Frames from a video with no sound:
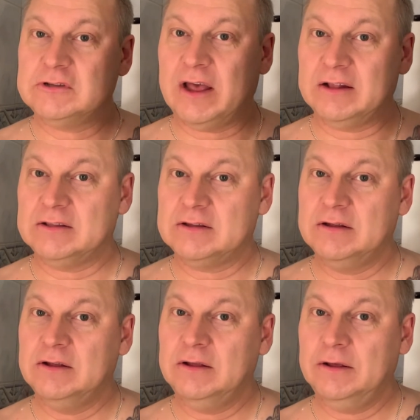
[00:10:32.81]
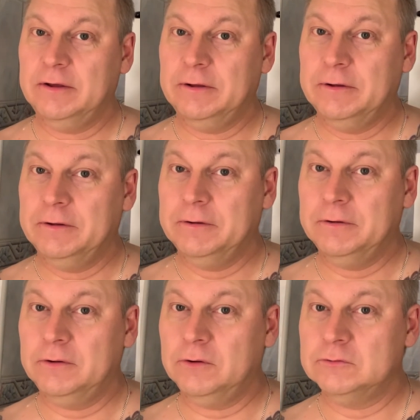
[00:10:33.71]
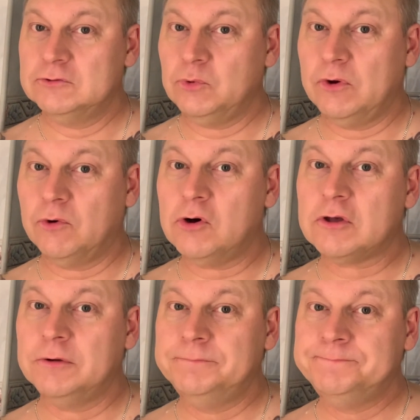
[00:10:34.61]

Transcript: hat on Sweden Rock.